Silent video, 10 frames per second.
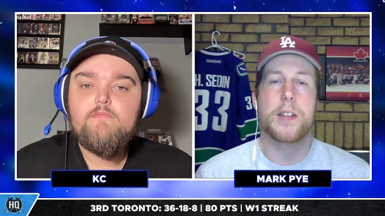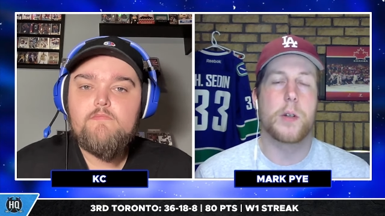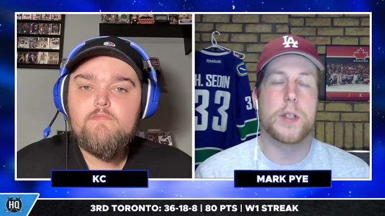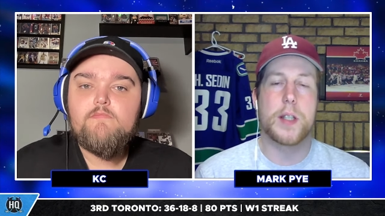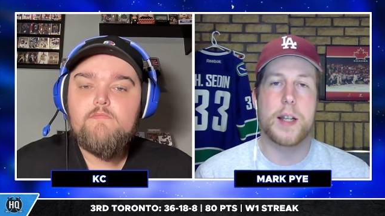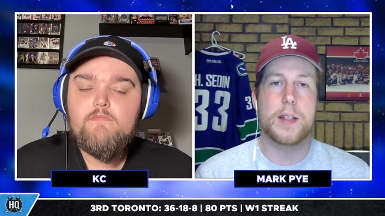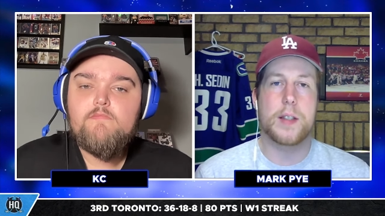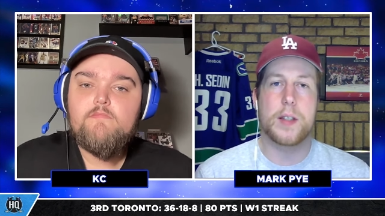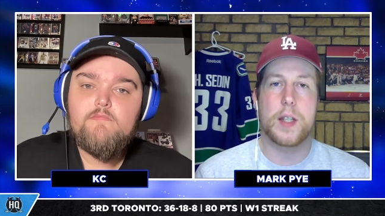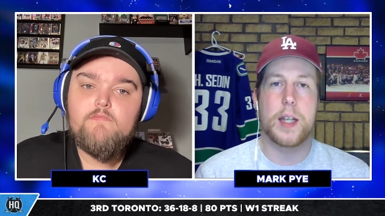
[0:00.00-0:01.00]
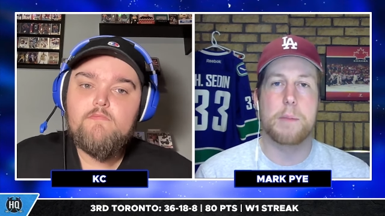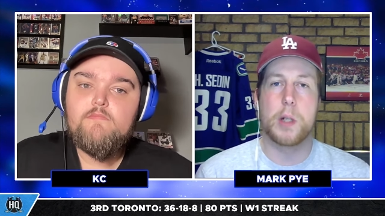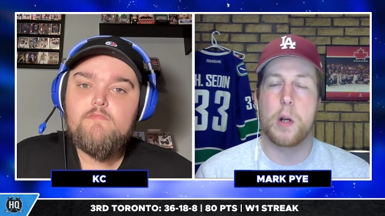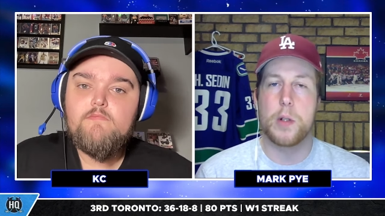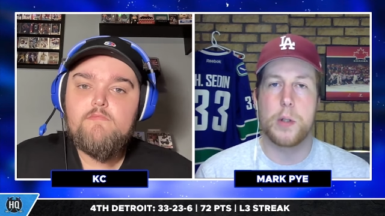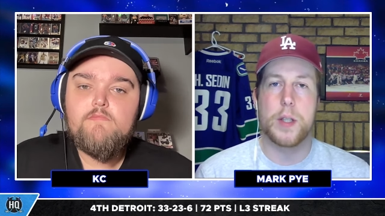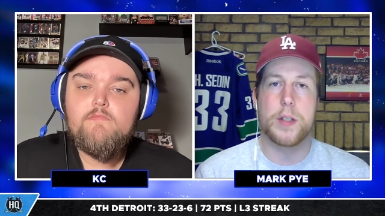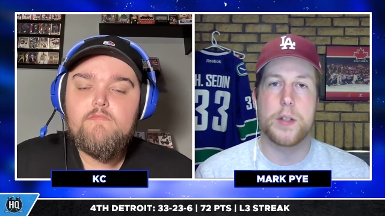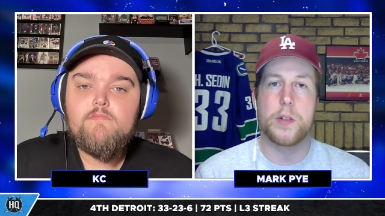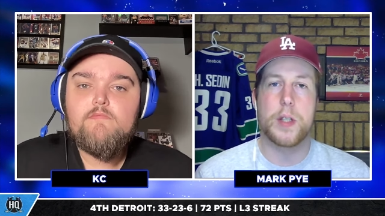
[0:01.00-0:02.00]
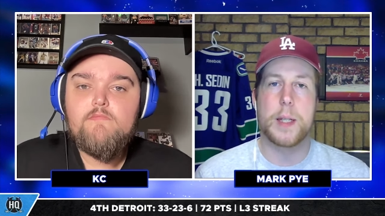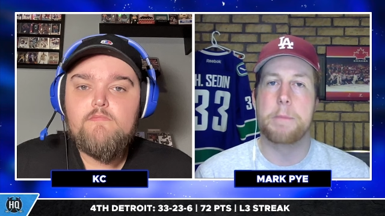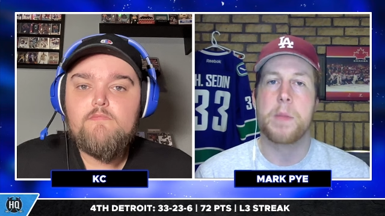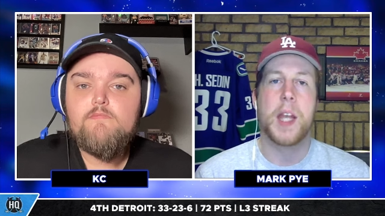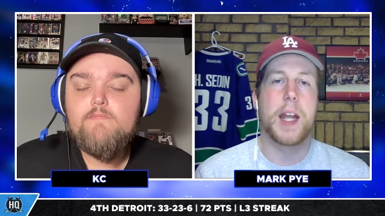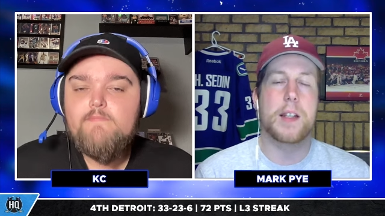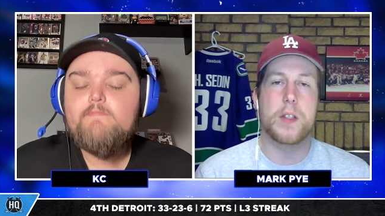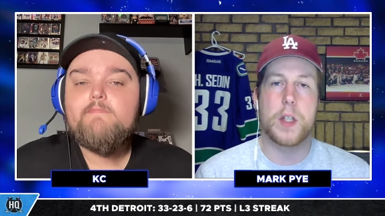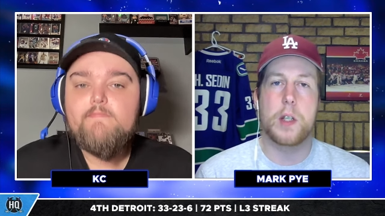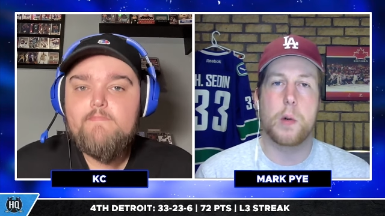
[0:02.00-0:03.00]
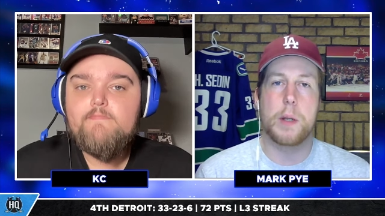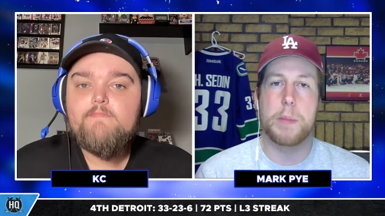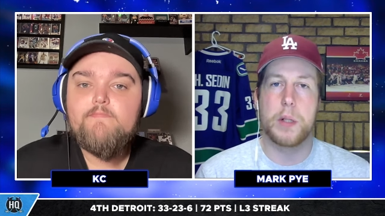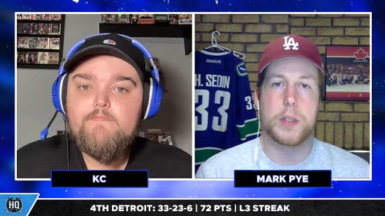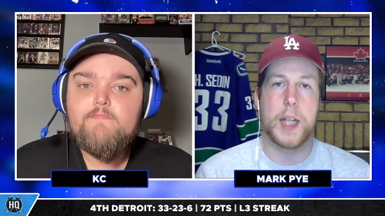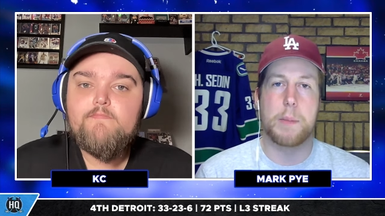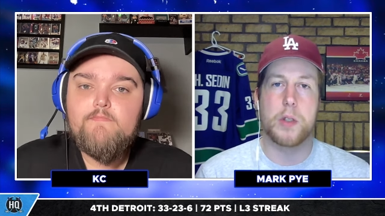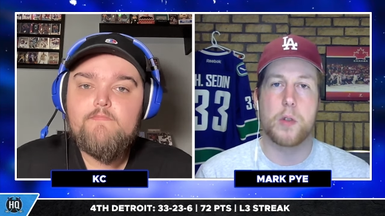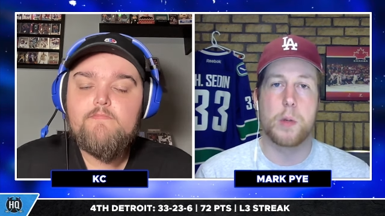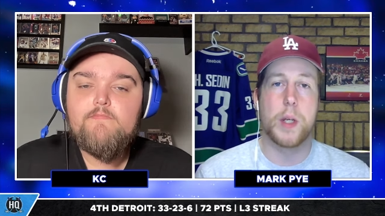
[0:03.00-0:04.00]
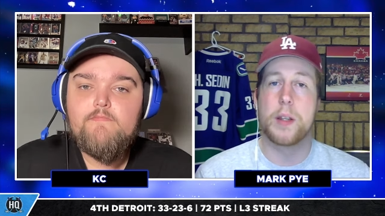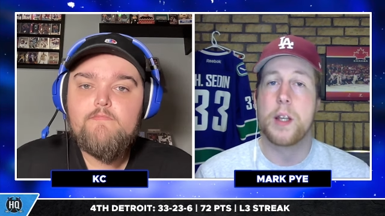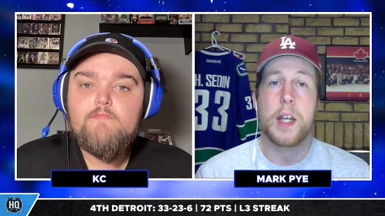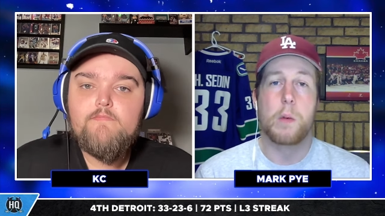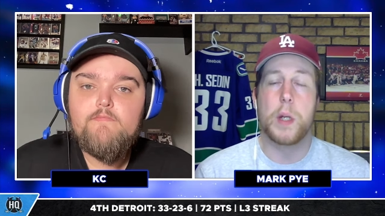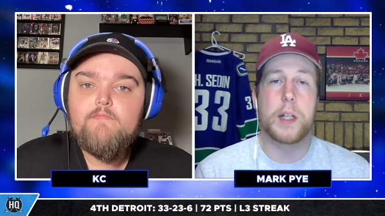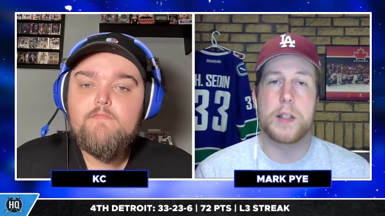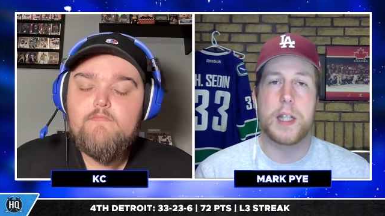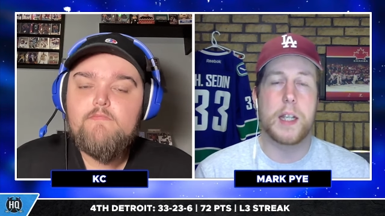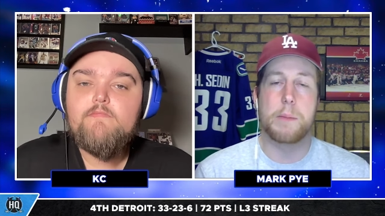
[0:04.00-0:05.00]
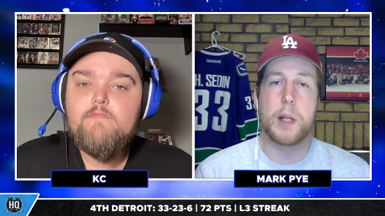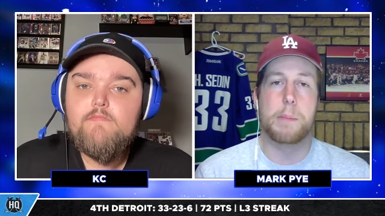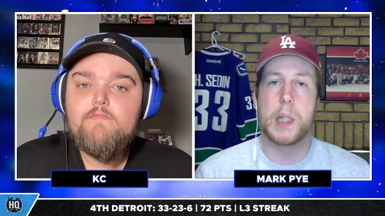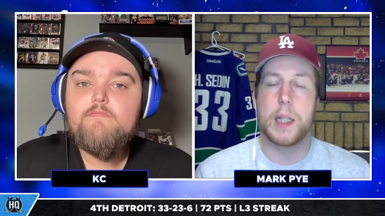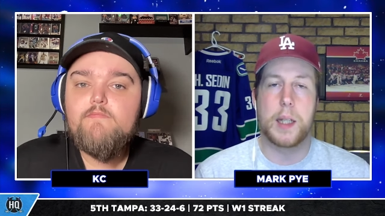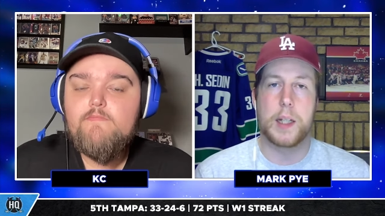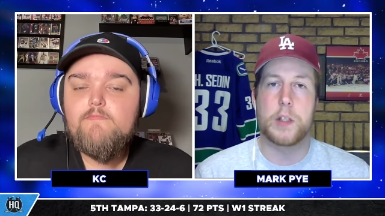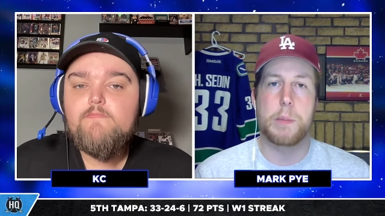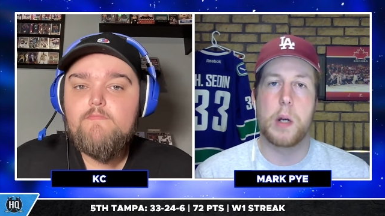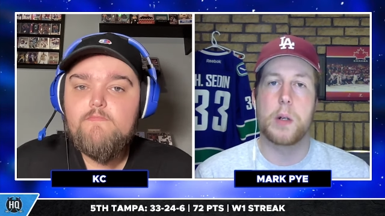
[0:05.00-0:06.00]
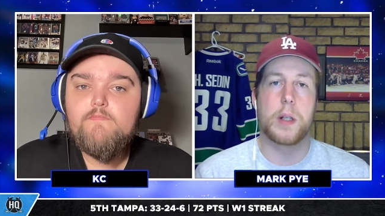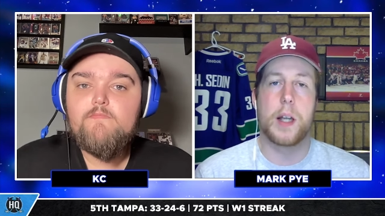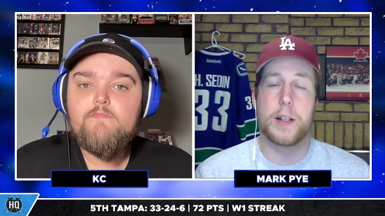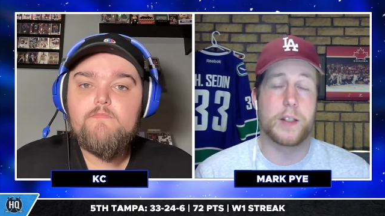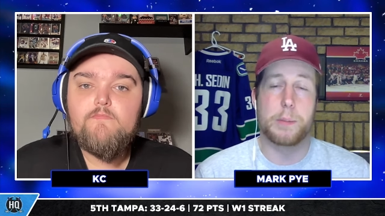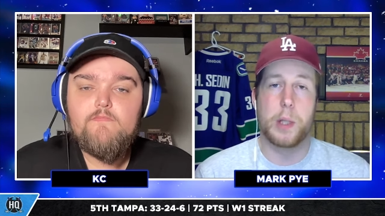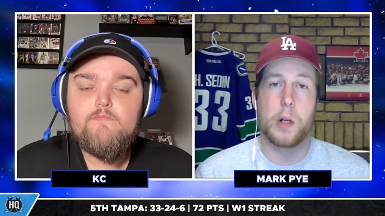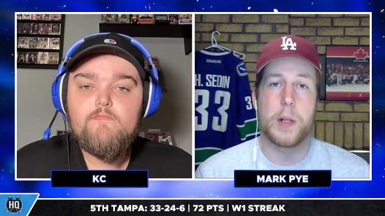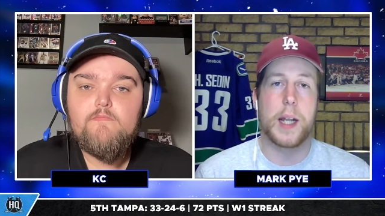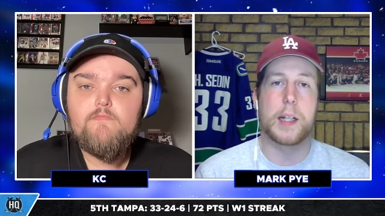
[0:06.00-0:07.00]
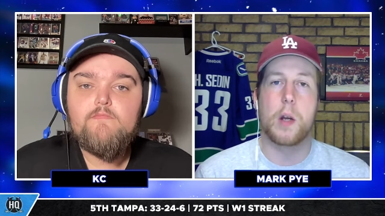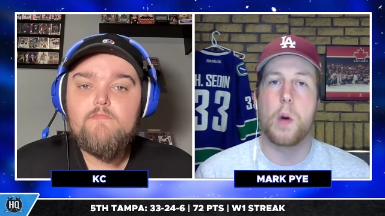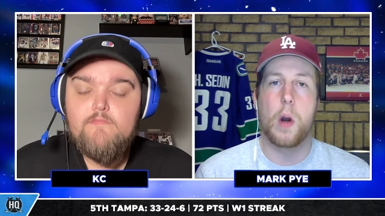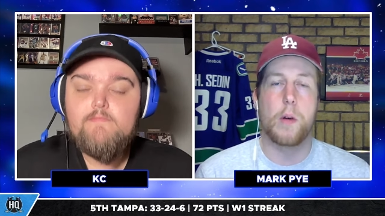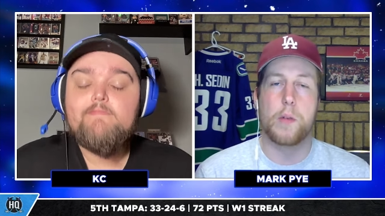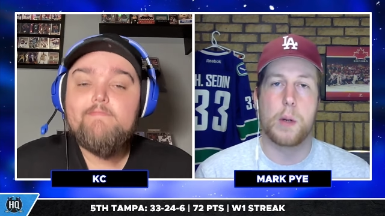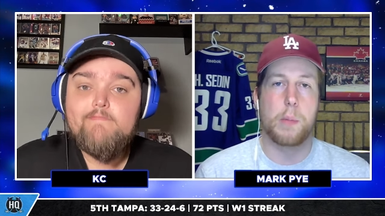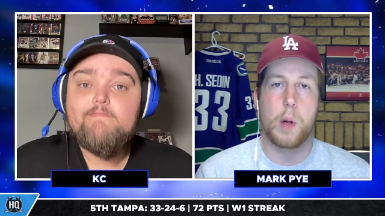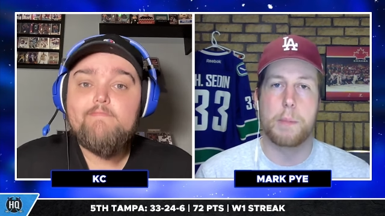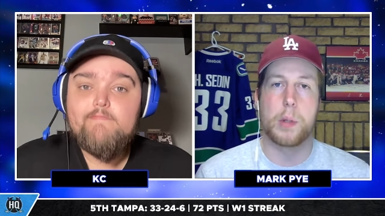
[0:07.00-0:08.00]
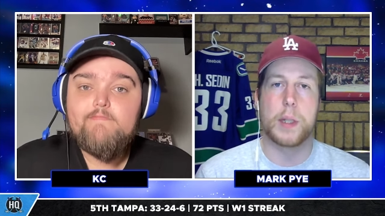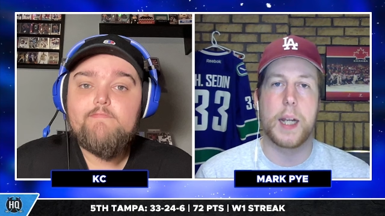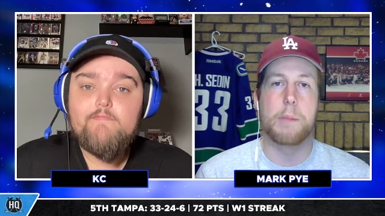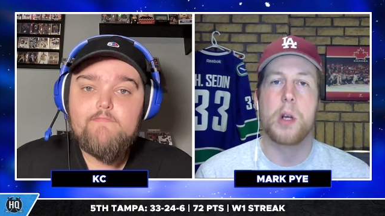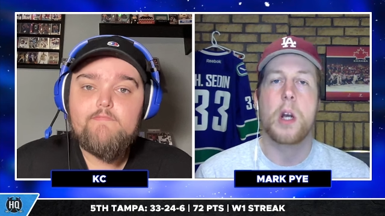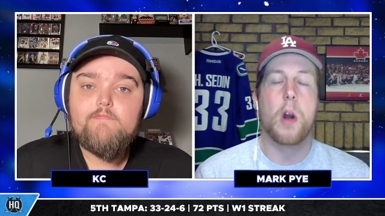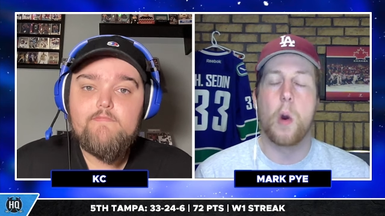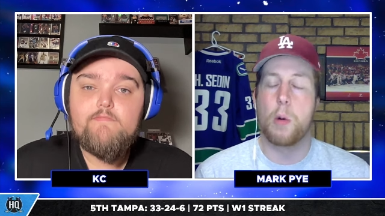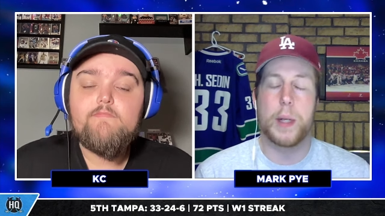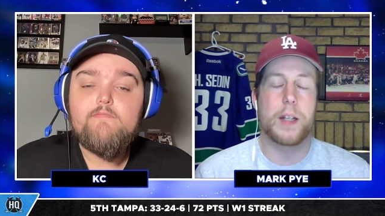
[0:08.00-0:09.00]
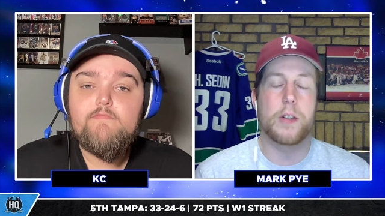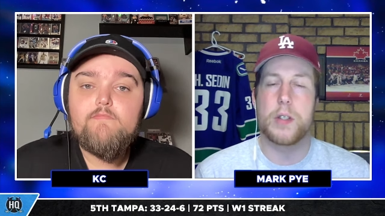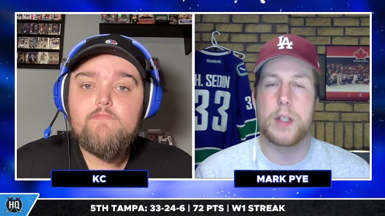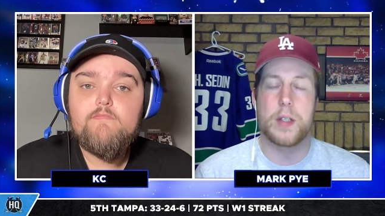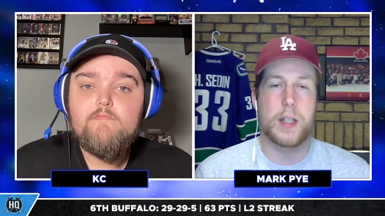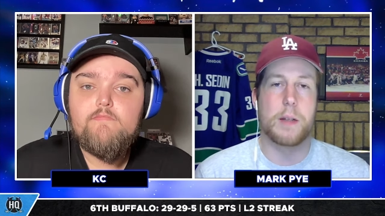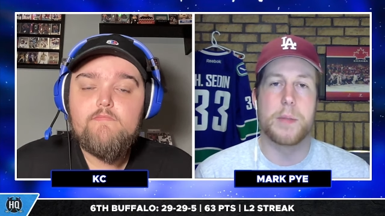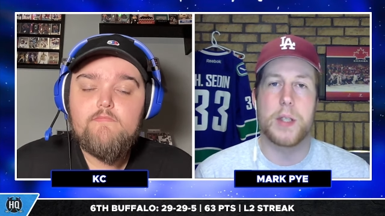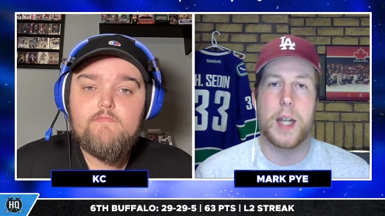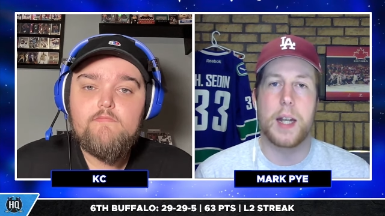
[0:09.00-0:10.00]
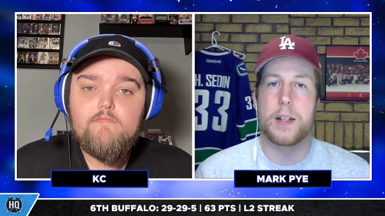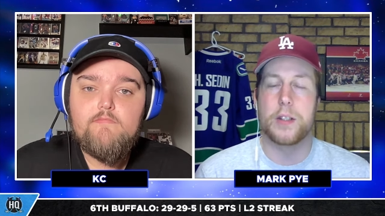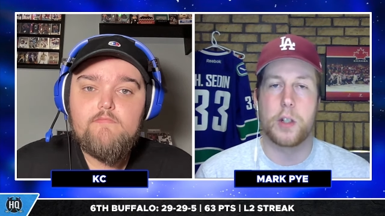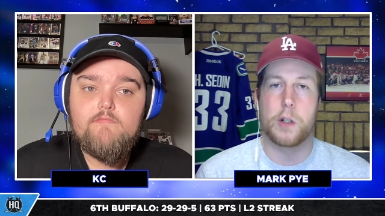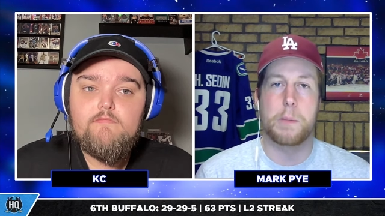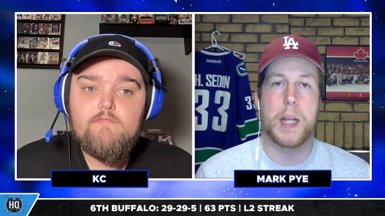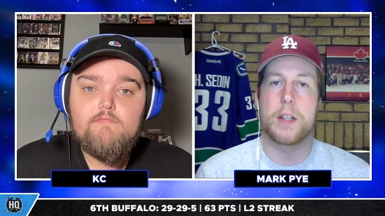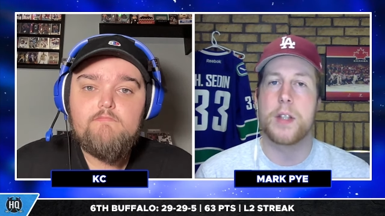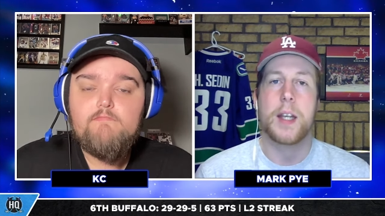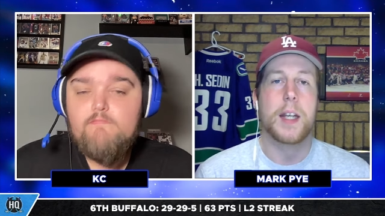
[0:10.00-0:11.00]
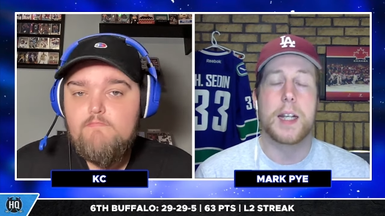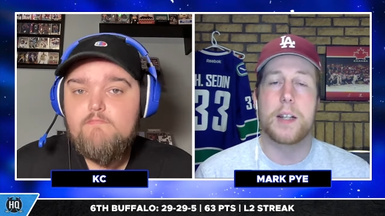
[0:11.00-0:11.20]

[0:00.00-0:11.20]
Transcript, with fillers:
Speaker 1: So it's nice to see him go to this new team and see who he builds chemistry with. We could see him completely explode, explode and go over a point per game, or we can just see him stay at his current pace.